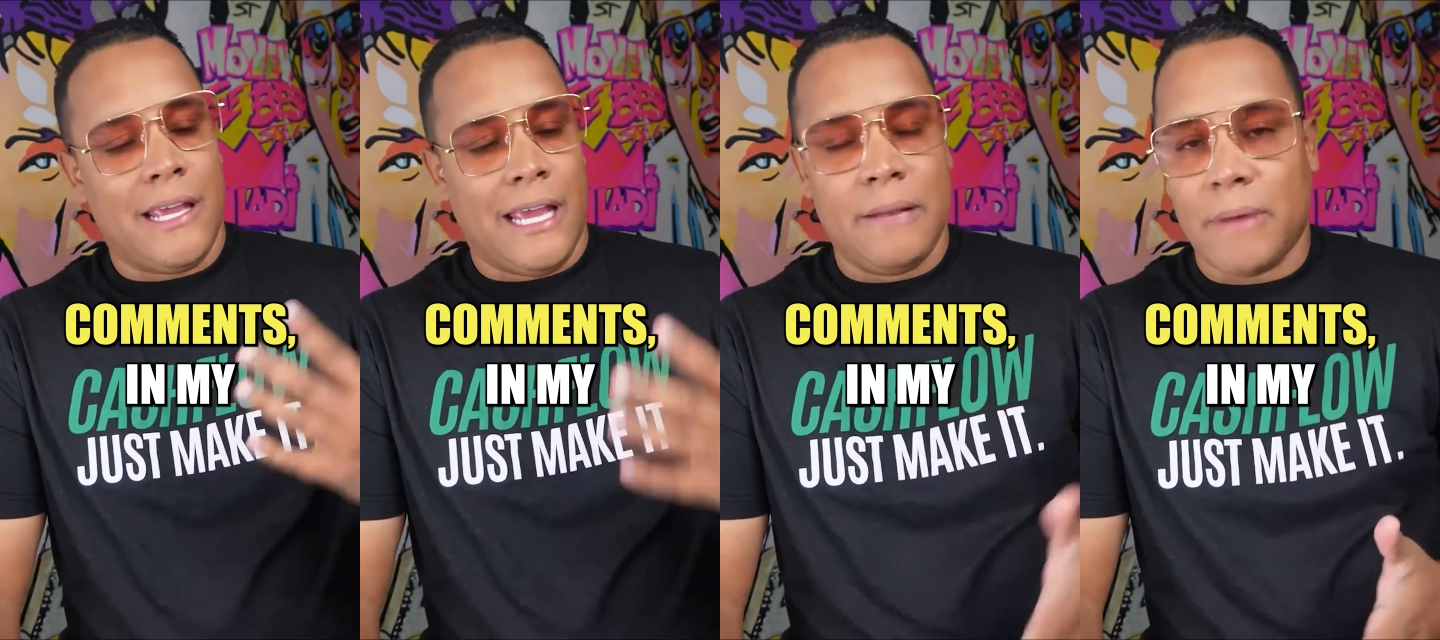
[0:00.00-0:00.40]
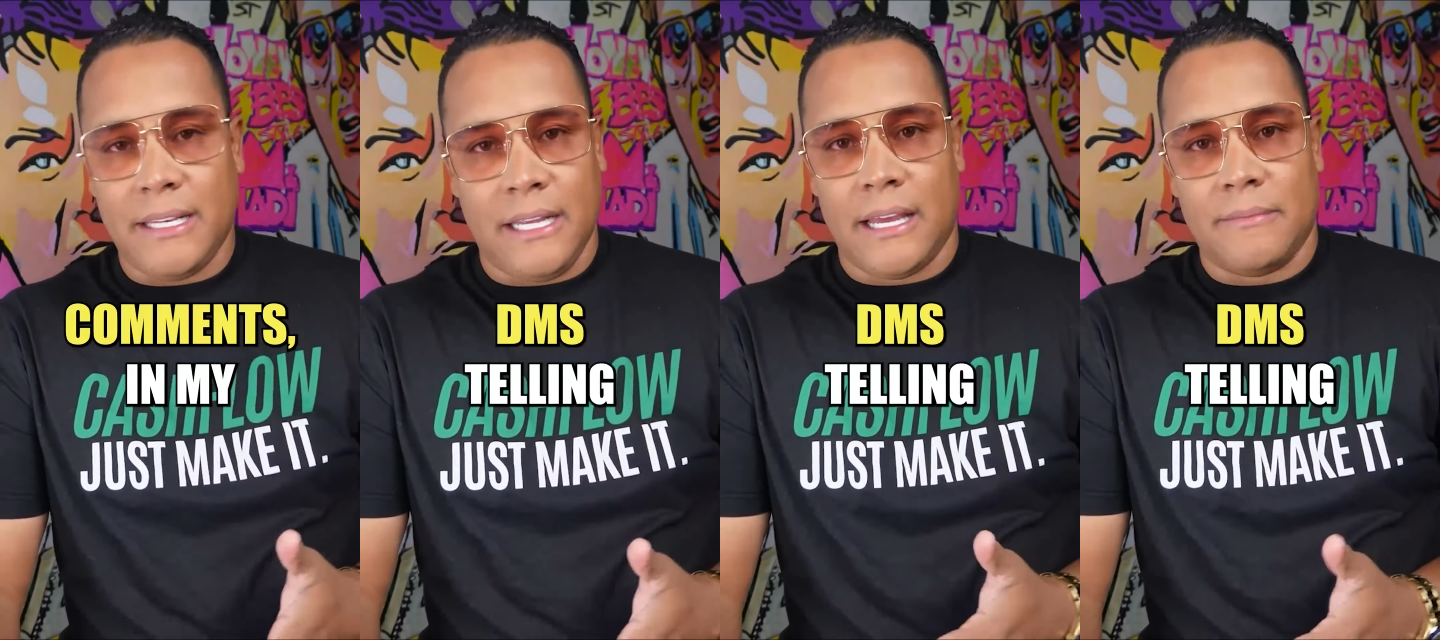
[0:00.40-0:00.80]
in my
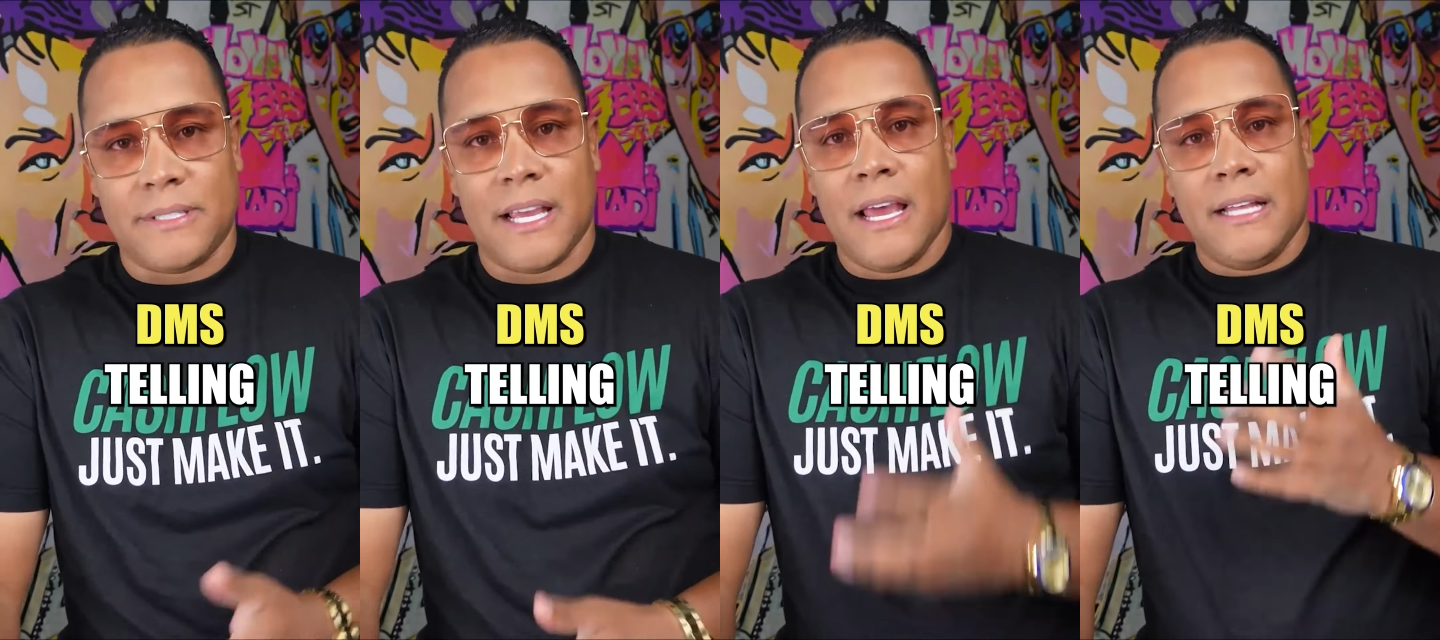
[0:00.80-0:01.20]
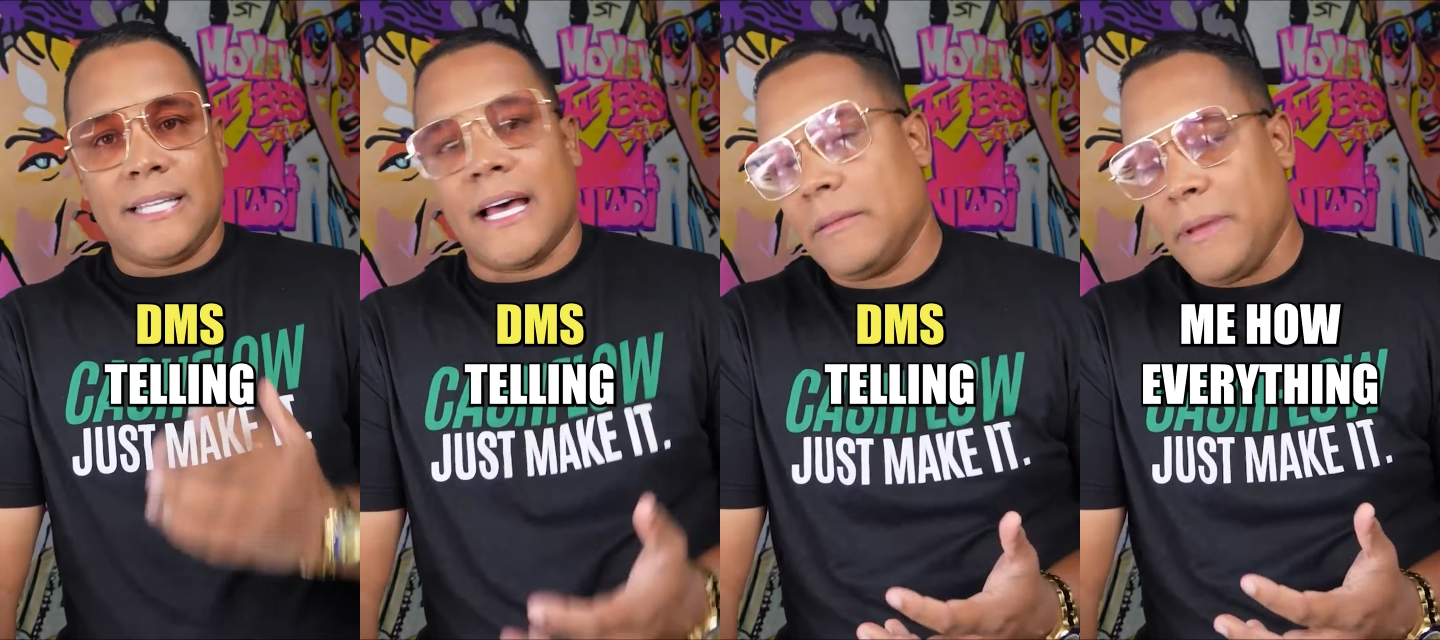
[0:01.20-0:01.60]
DMs,
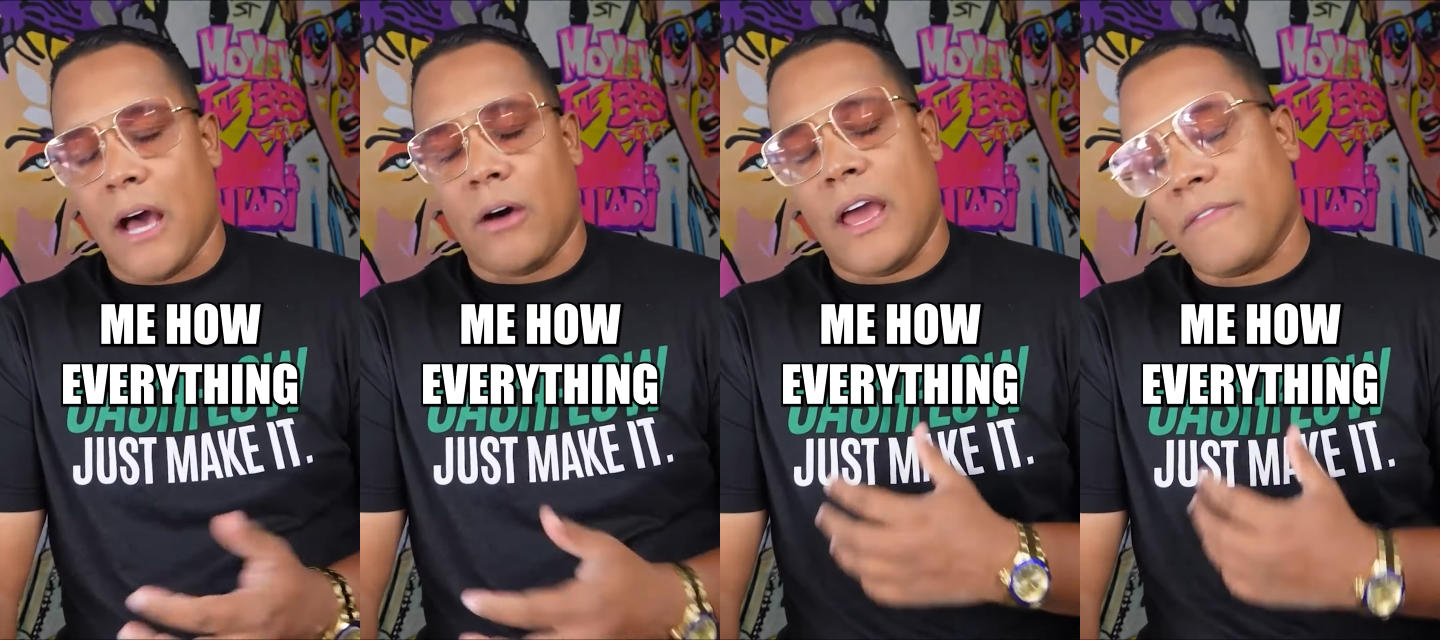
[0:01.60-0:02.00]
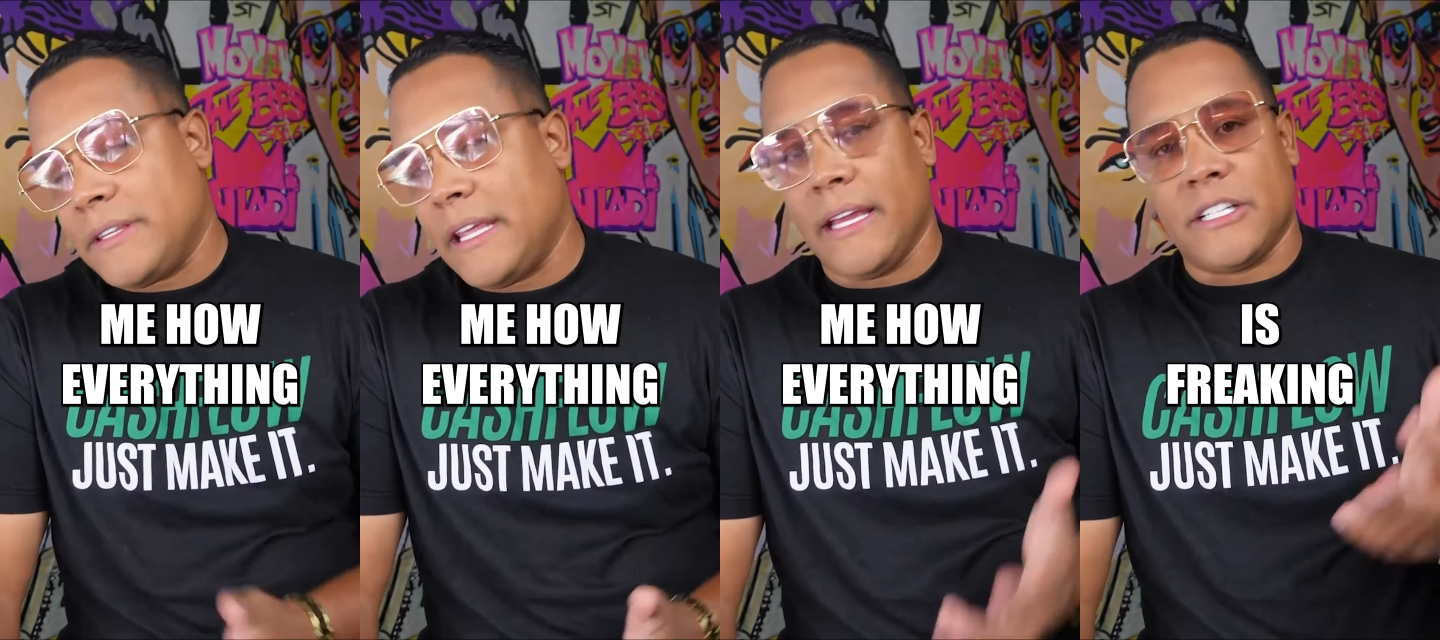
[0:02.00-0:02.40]
telling me how everything